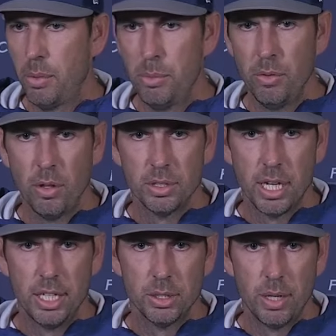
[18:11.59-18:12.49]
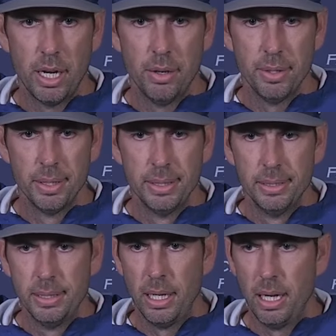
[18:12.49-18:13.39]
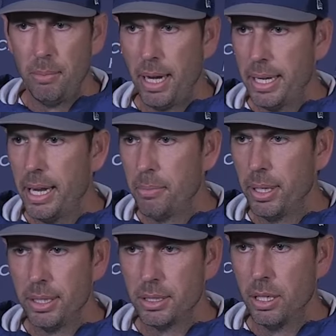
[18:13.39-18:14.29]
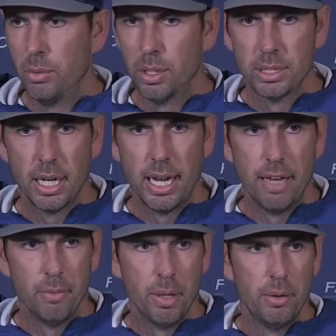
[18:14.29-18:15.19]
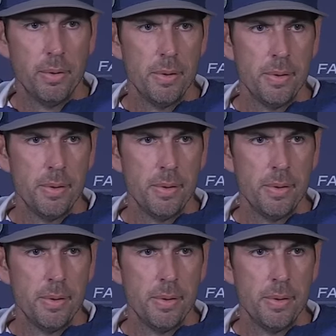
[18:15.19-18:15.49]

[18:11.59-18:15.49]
We move those guys around by game plan. So we're excited to have him, though.